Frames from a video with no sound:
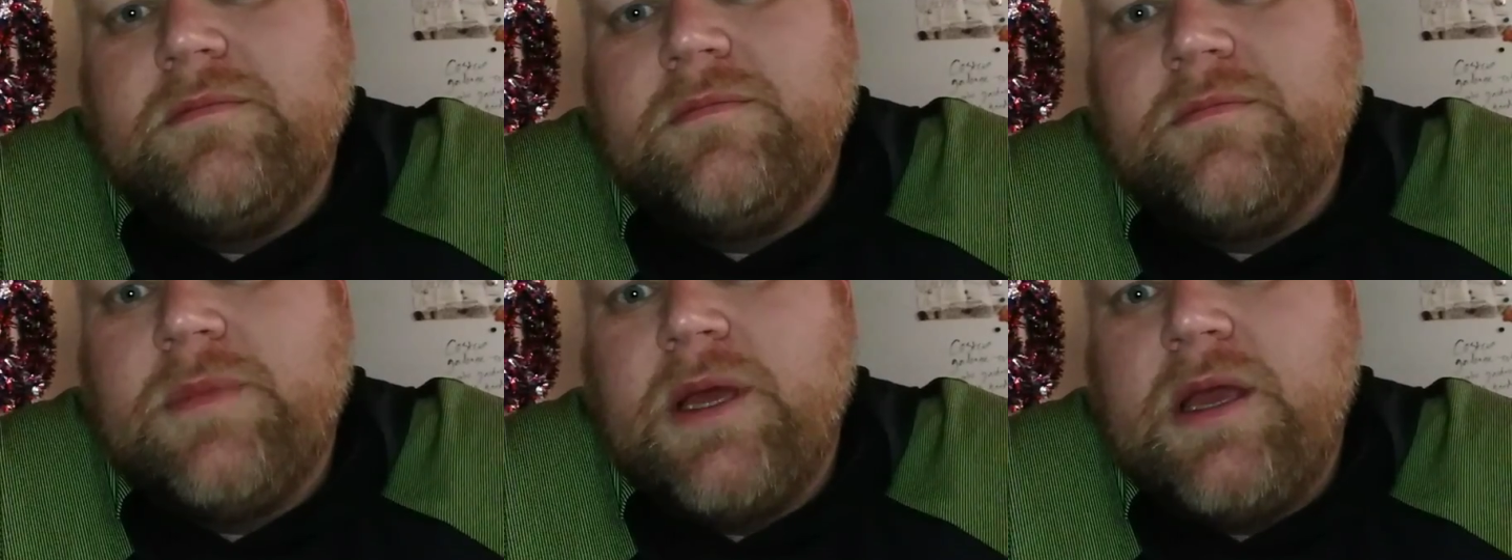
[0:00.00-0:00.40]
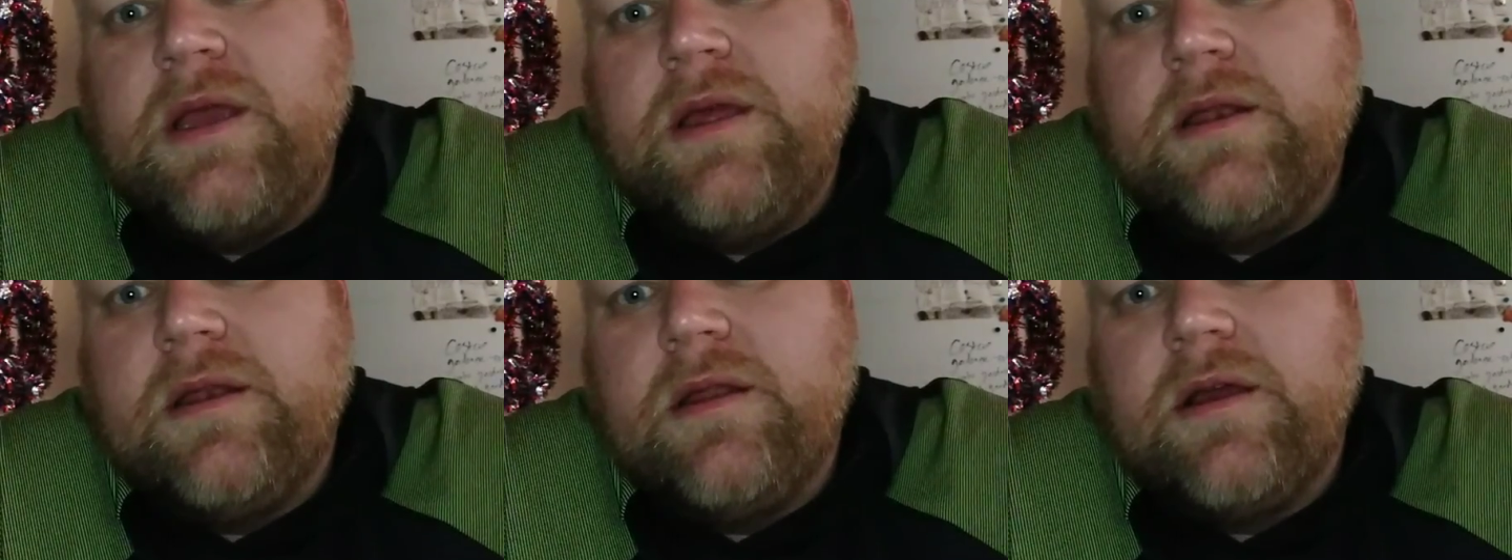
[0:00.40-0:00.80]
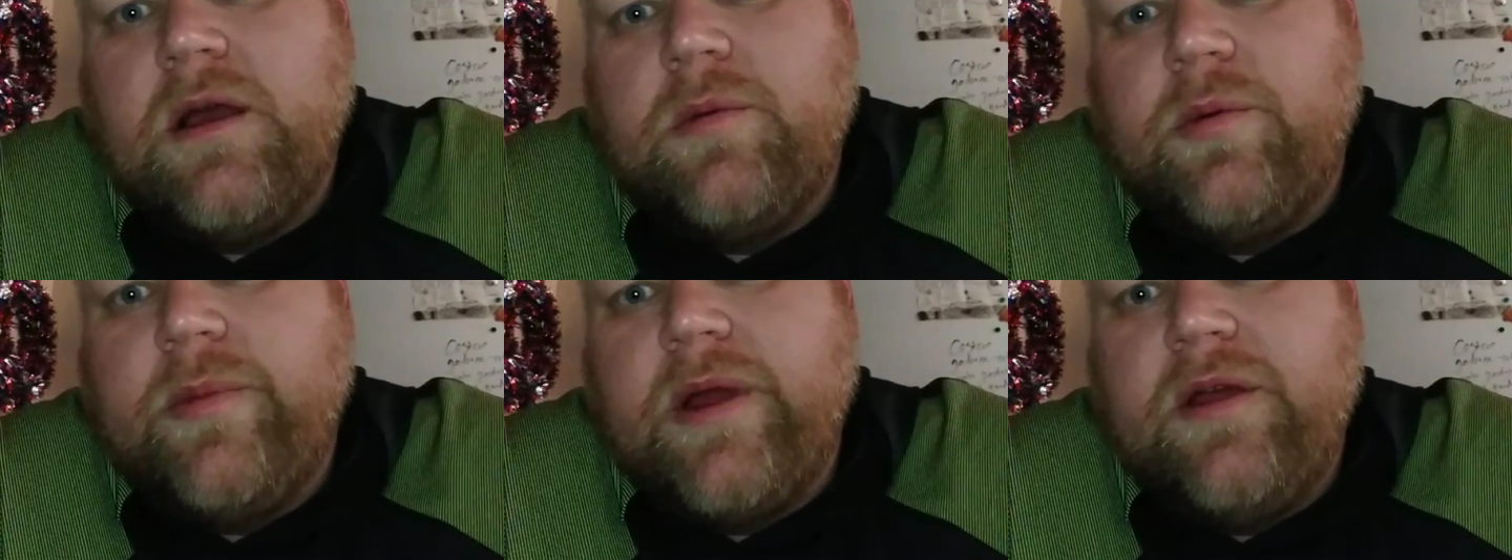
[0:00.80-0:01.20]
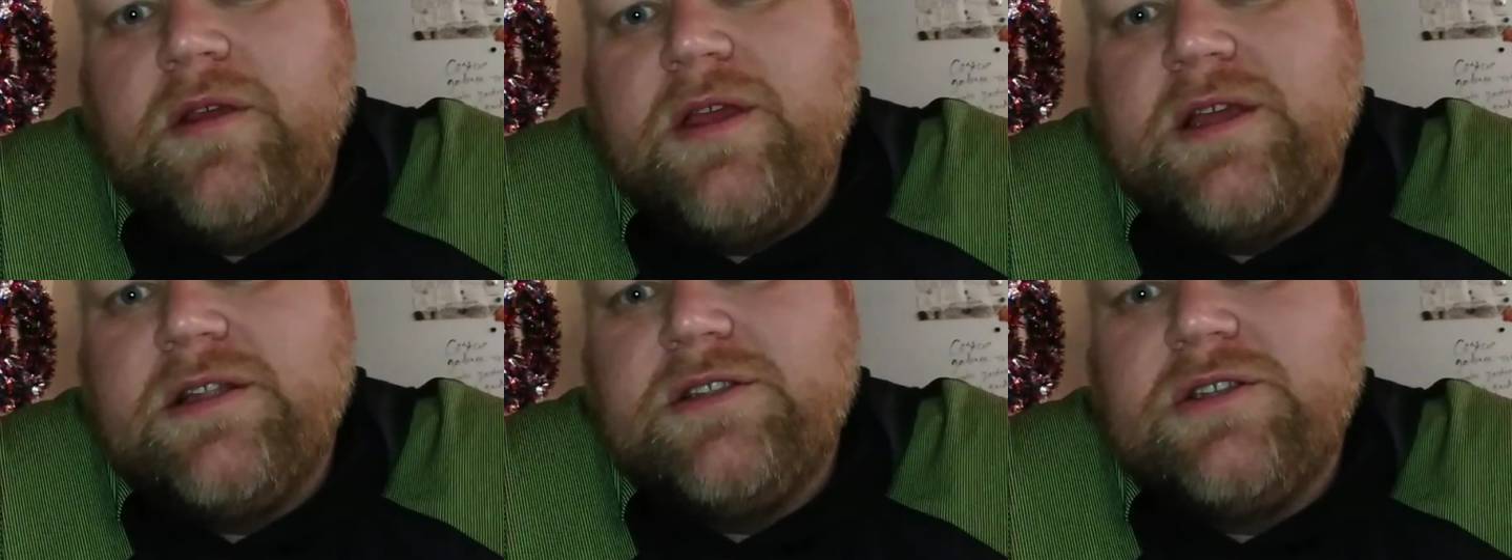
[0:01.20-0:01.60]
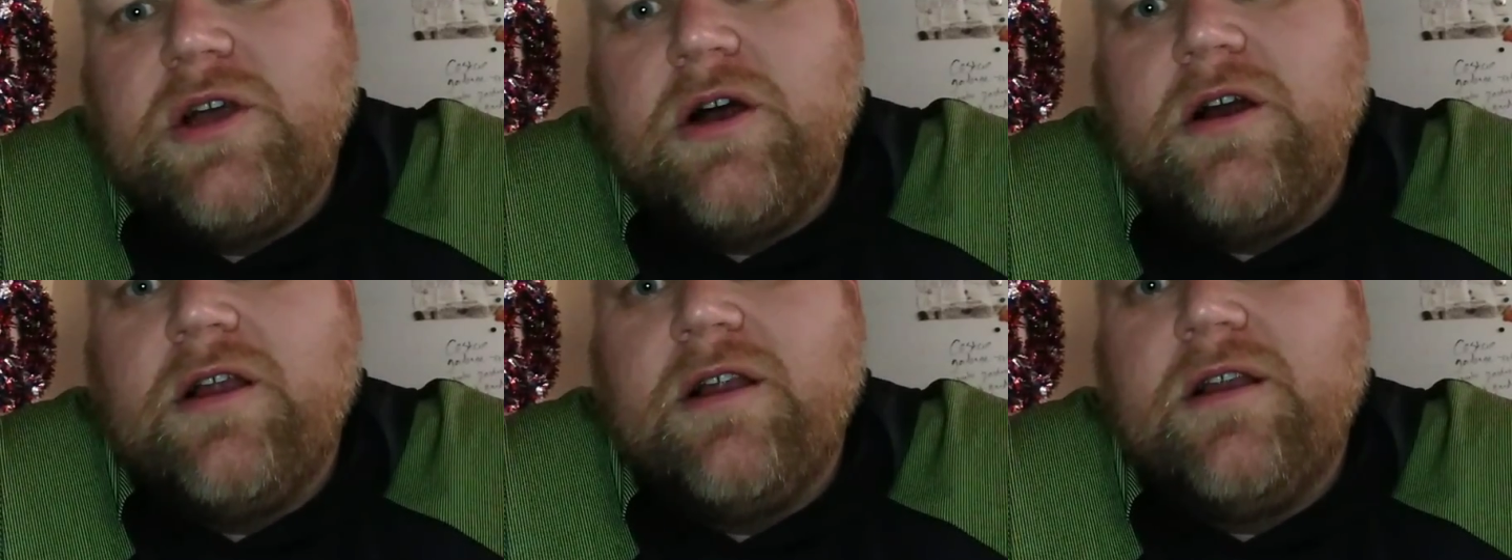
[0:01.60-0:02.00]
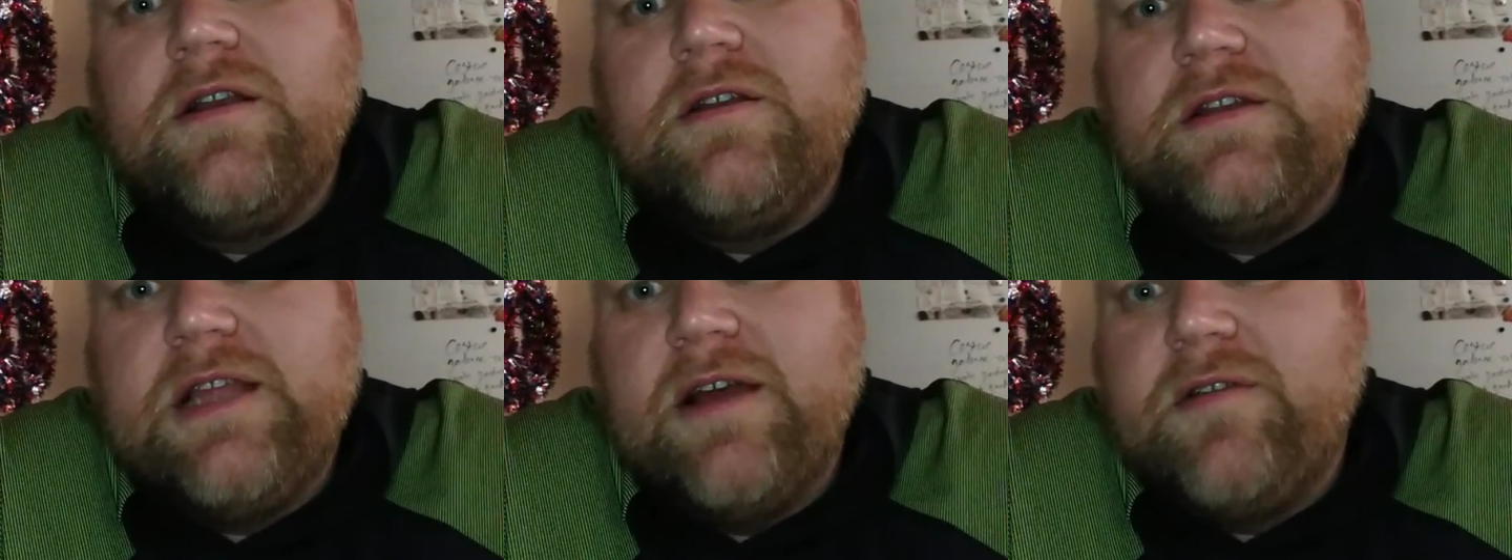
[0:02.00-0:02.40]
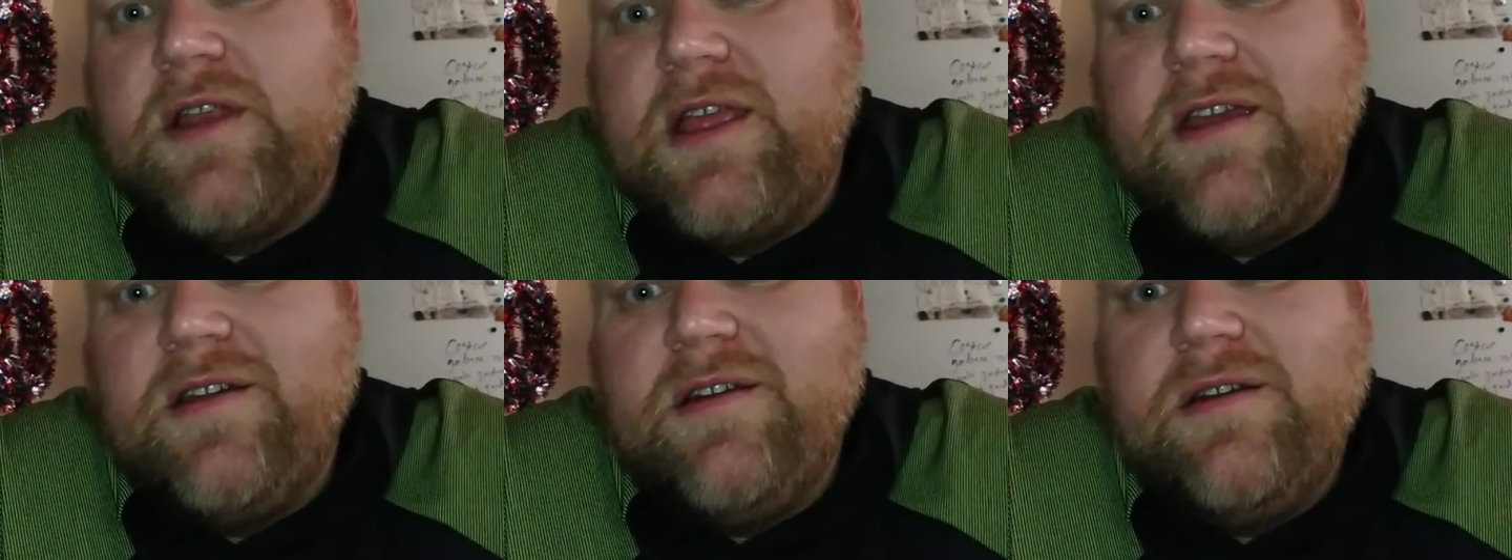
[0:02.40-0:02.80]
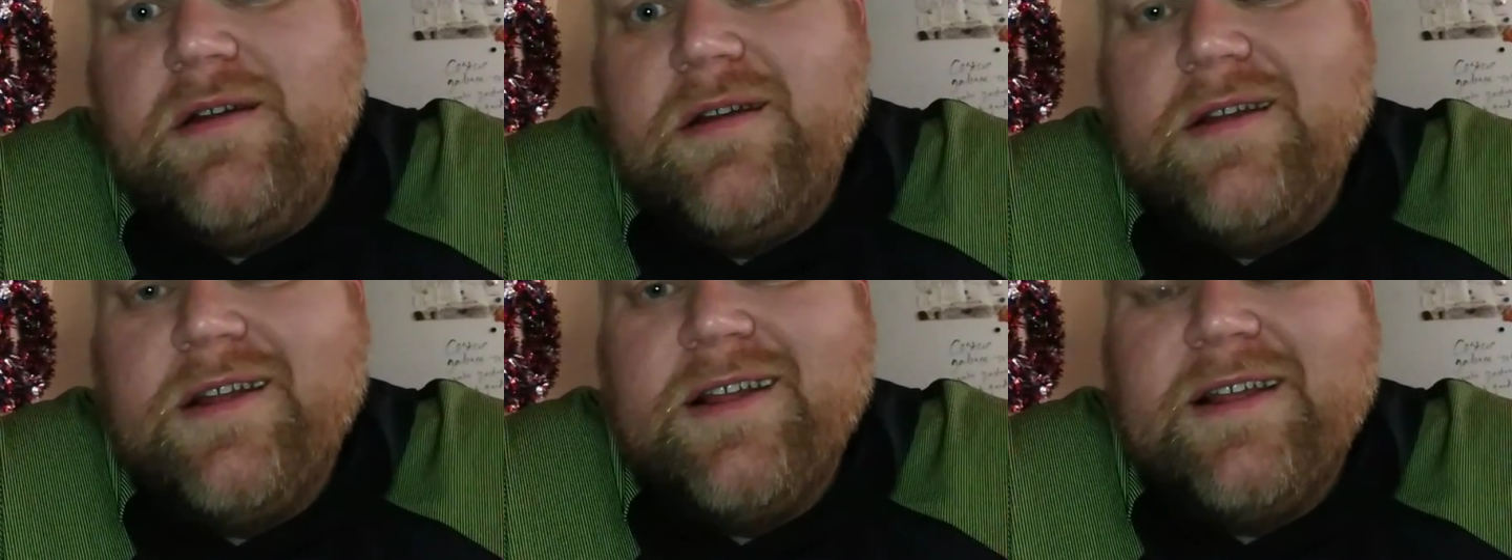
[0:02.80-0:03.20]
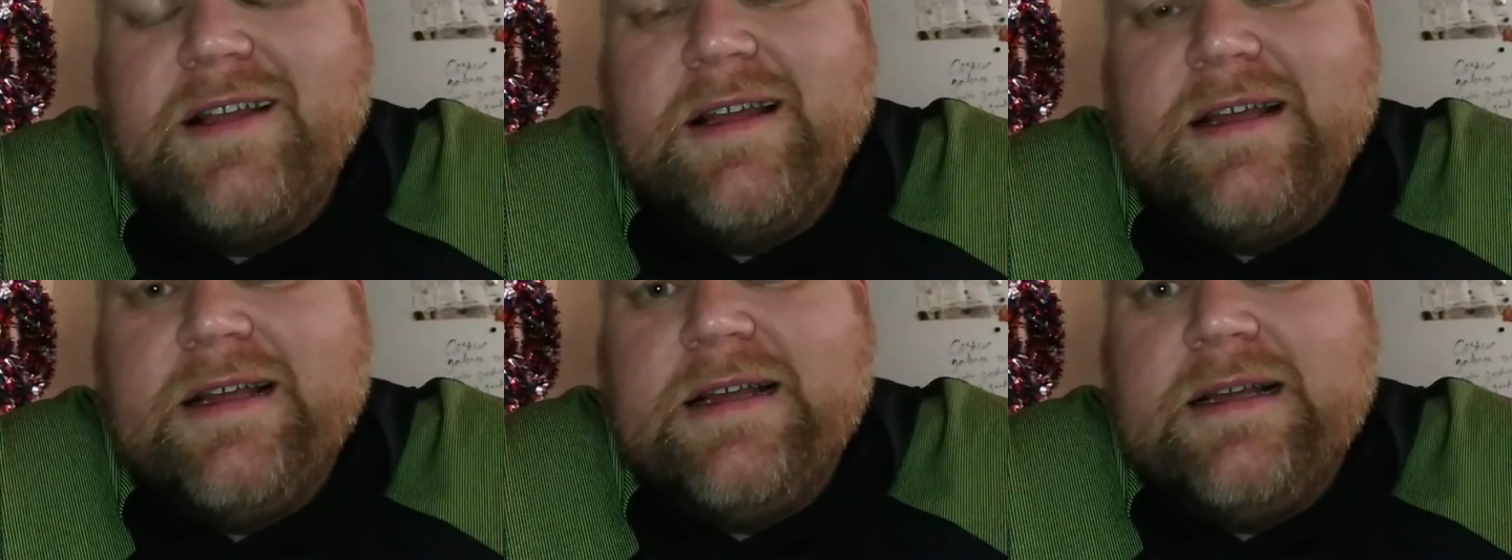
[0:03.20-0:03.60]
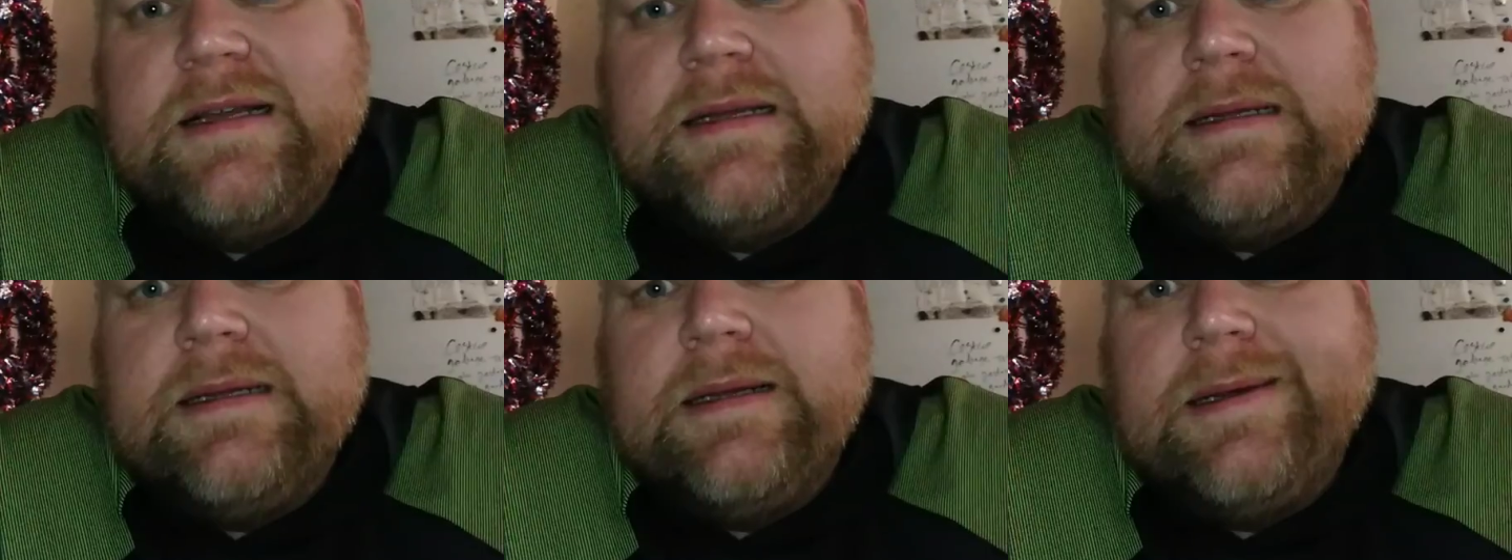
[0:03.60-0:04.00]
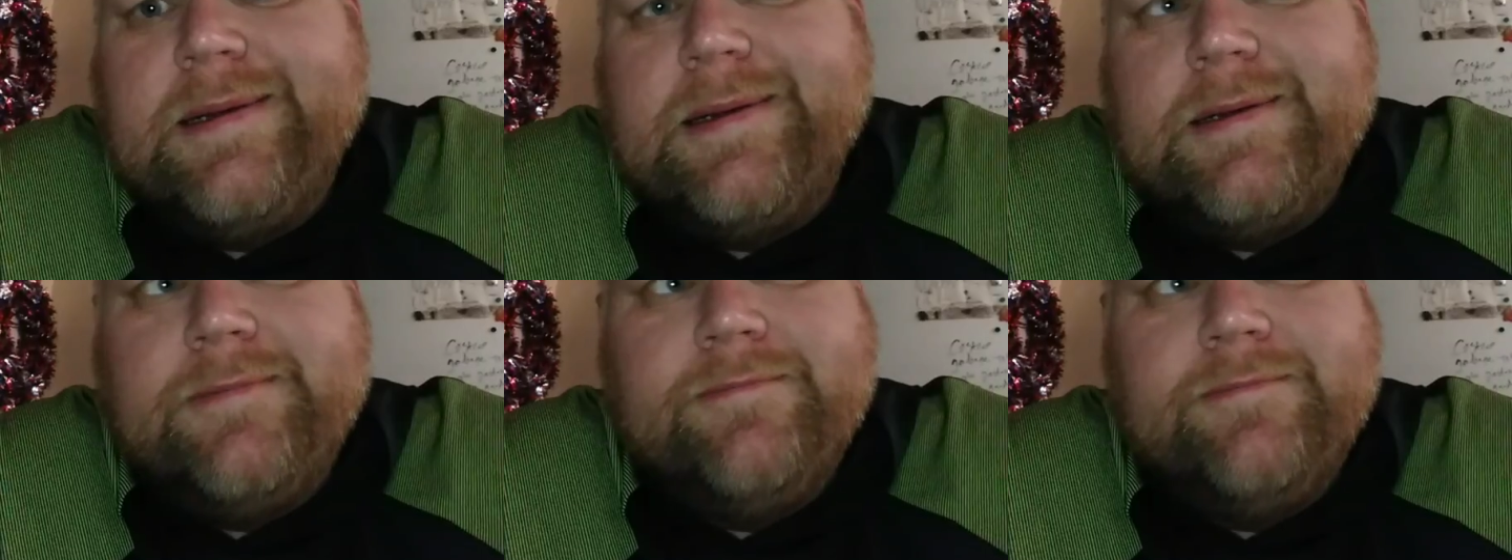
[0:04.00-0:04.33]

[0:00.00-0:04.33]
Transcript: me and a couple of my other kids are down here uh,